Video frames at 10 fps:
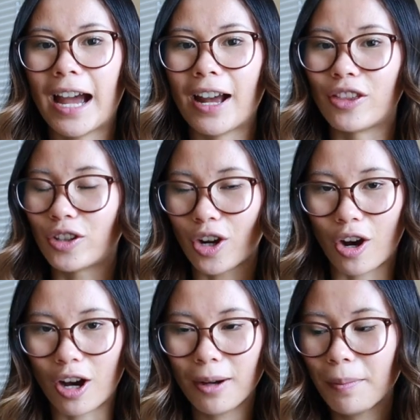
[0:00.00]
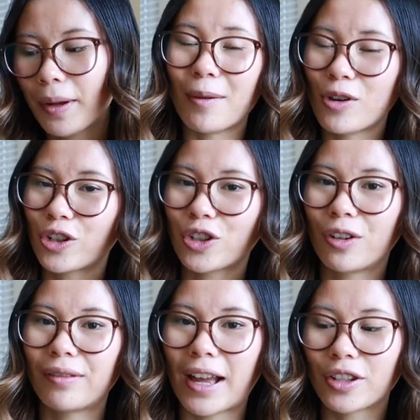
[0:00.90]
at the top. I'm not sure
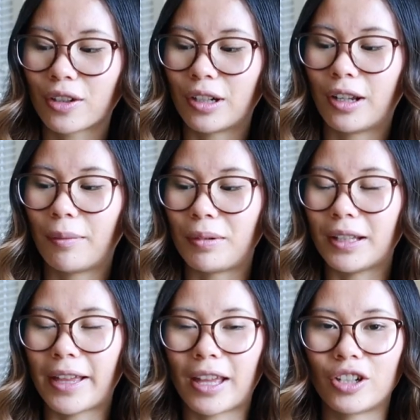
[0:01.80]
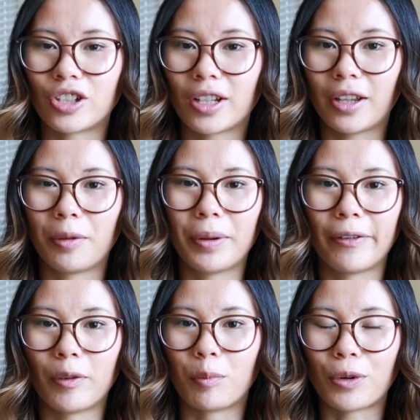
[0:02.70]
if that's gonna be like just a little bit
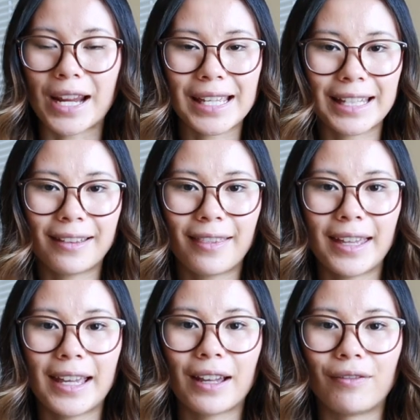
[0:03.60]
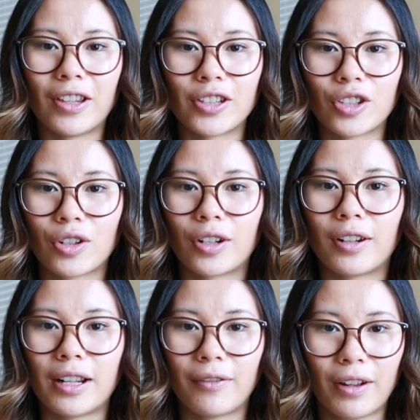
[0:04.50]
of a break-in thing, if this is
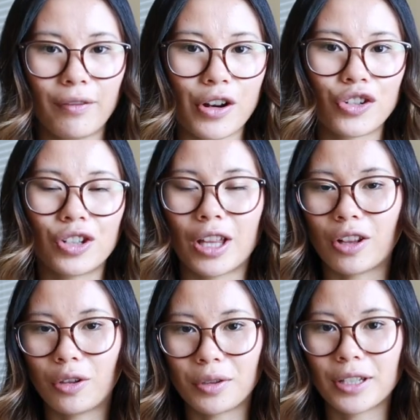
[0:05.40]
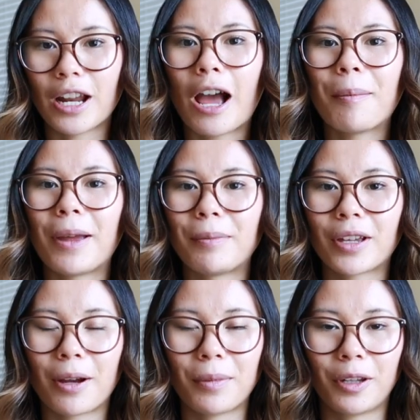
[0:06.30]
gonna eventually like loosen up and
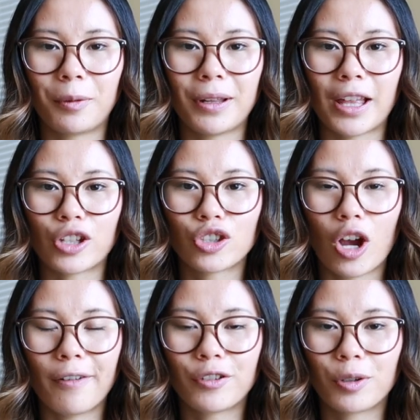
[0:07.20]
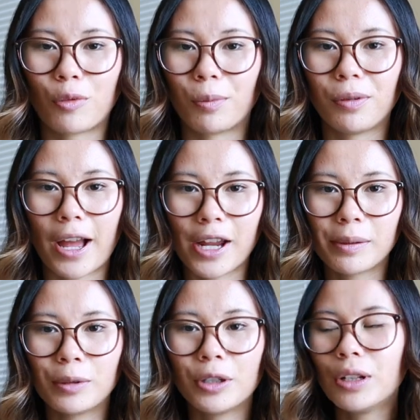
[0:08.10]
become a little bit like softer, more
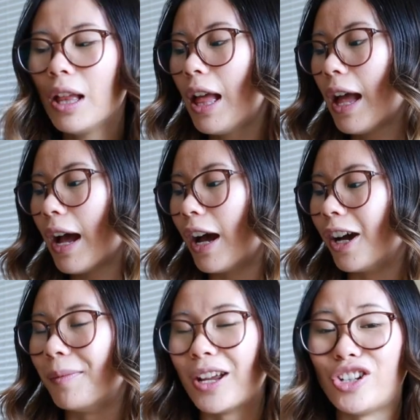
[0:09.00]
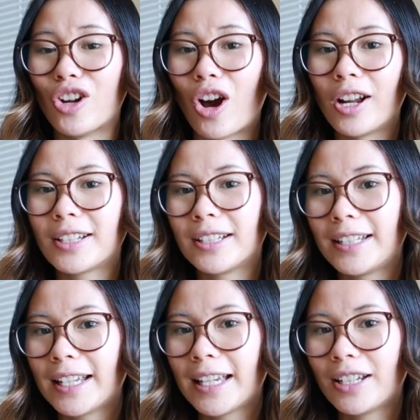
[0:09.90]
pliable, um, and not
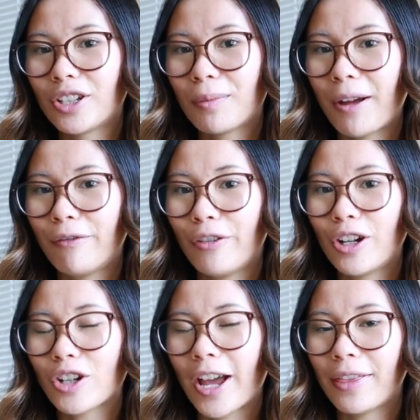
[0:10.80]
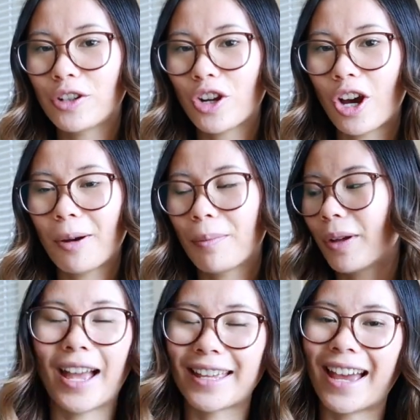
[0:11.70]
dig into my foot at the
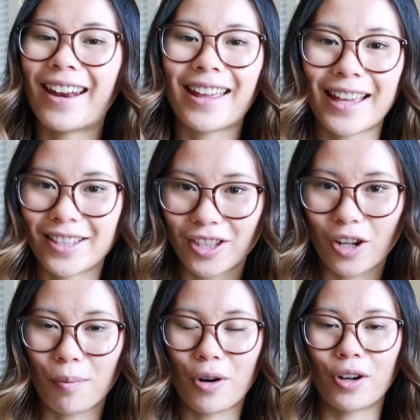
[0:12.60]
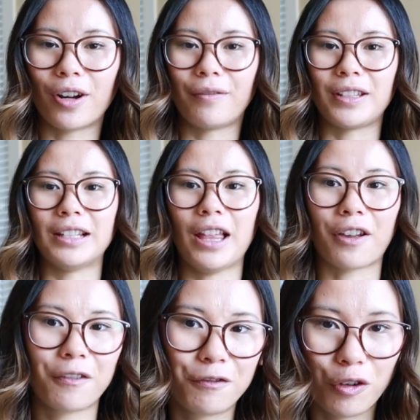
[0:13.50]
top. Again, I guess that's not part of the
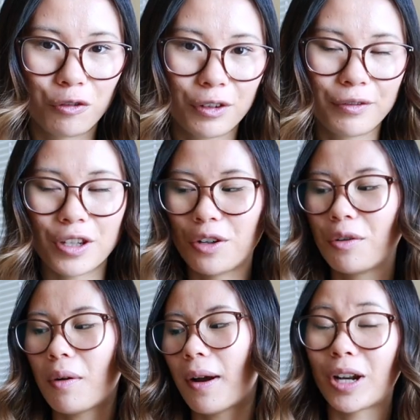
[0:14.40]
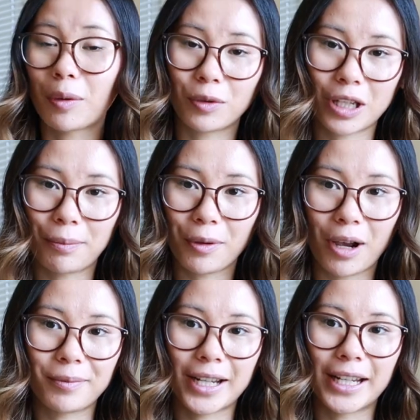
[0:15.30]
like full review, but I will keep you
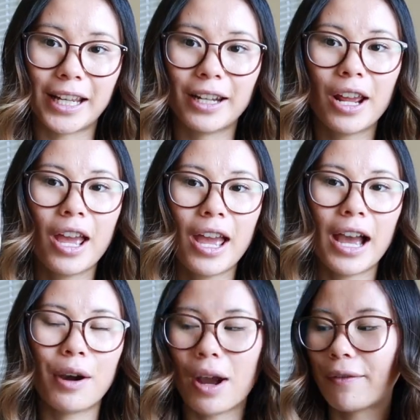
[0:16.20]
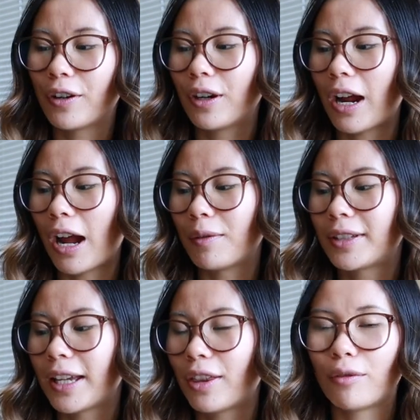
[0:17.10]
updated. However, I would
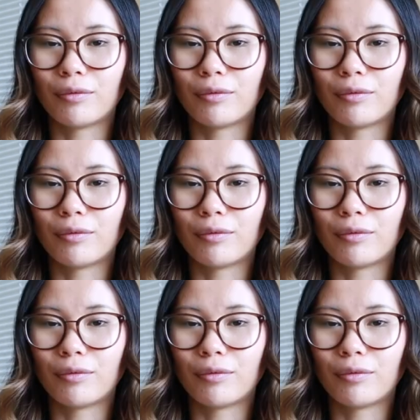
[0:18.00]
say the